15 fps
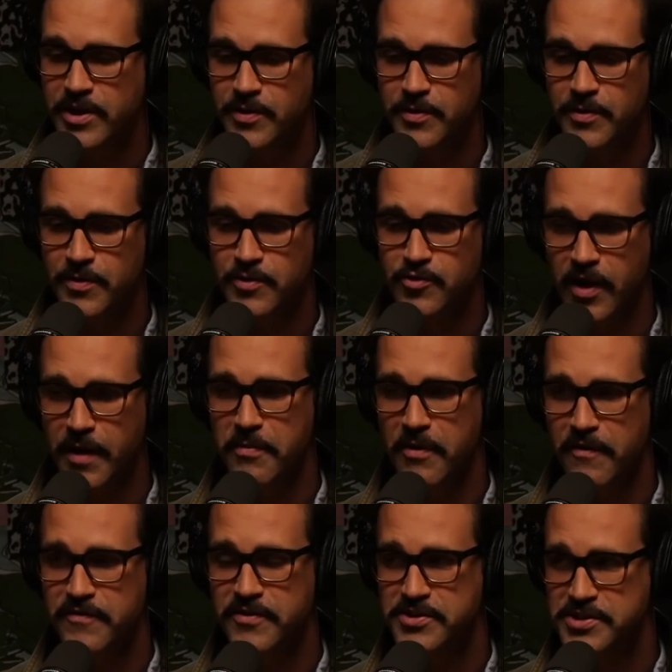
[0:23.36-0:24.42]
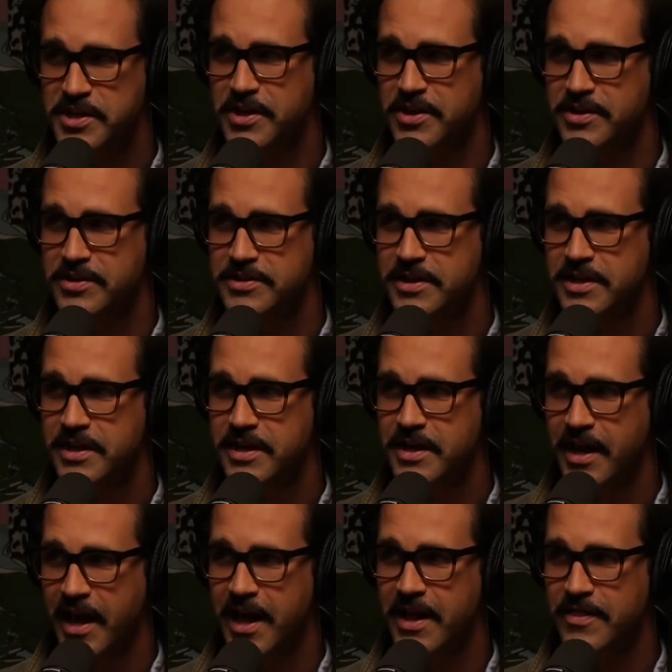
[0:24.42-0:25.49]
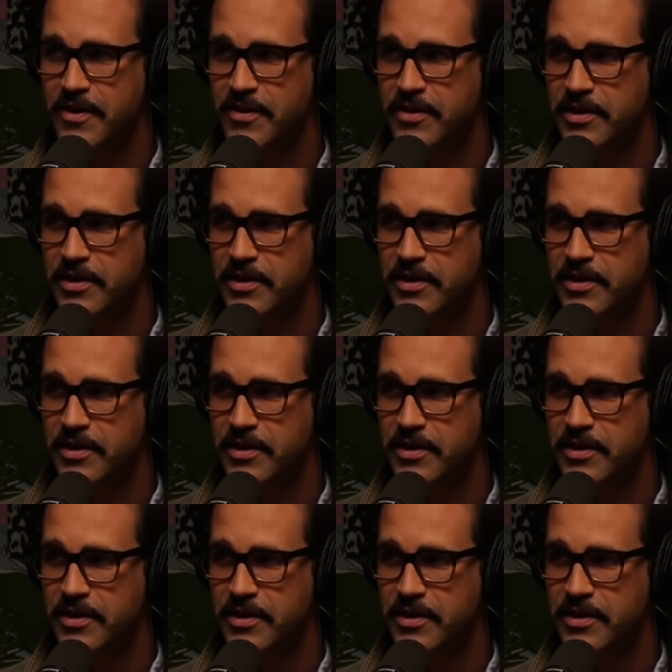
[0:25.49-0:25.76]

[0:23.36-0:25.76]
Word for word: you drop off your sneakers and they're